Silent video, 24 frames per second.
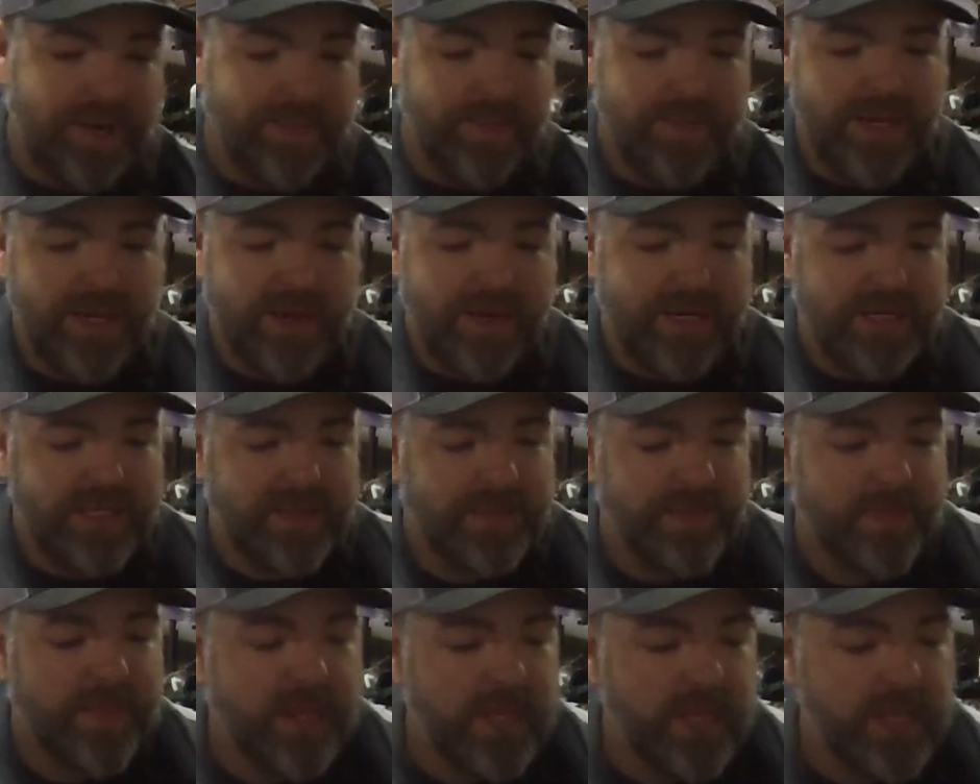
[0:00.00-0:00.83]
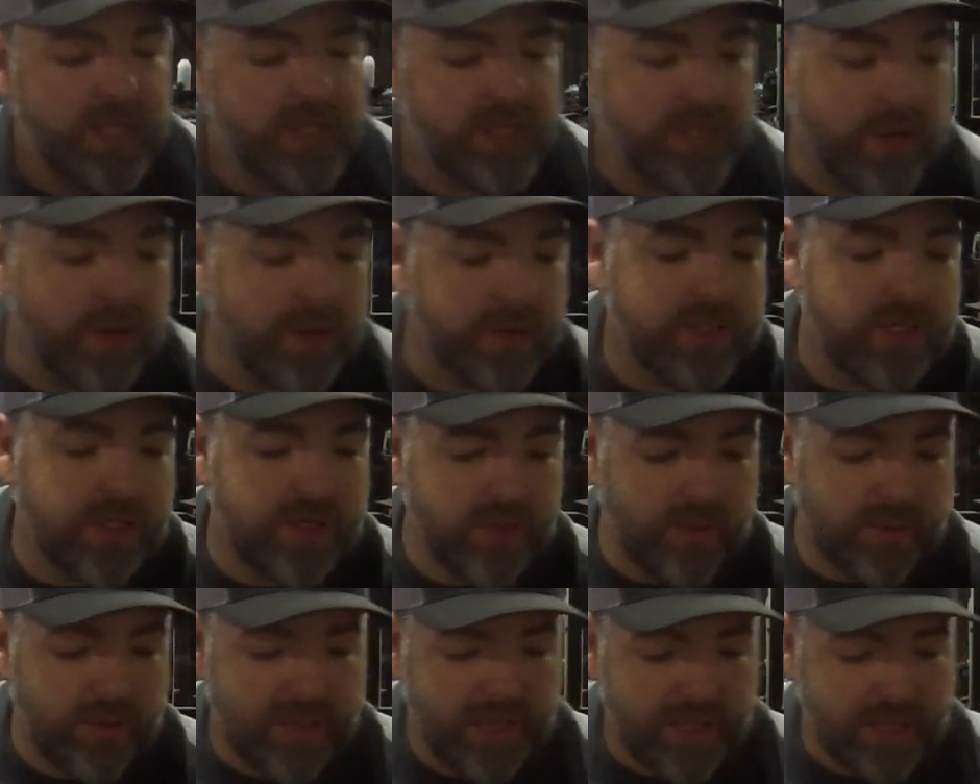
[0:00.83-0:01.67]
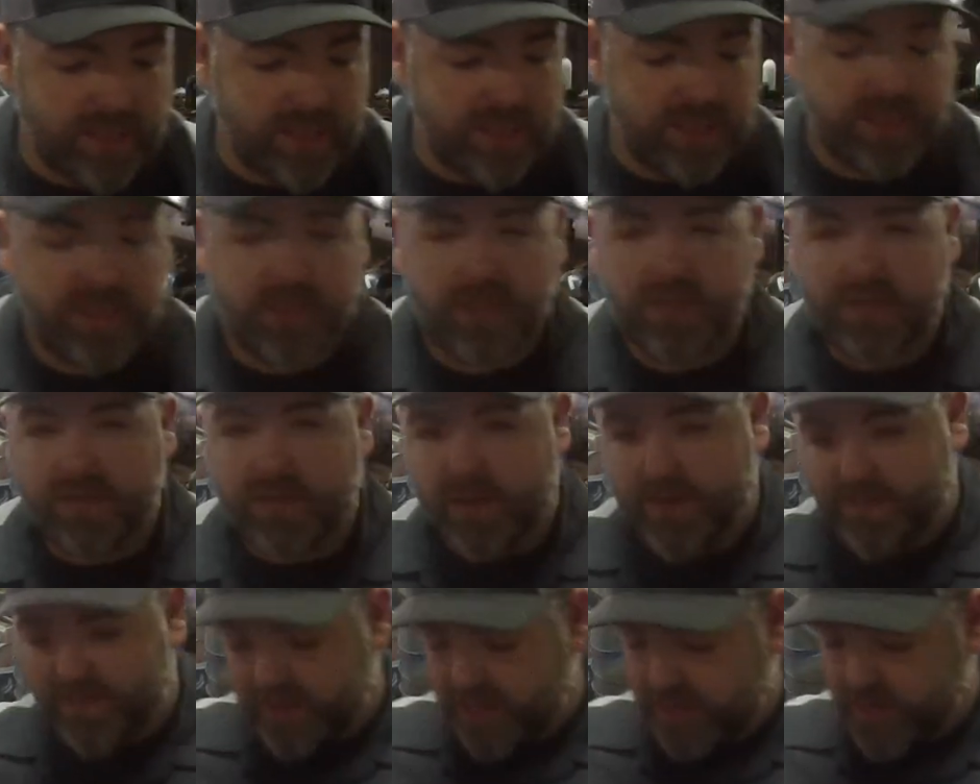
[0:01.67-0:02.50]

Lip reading: Anyways, so to do this, everything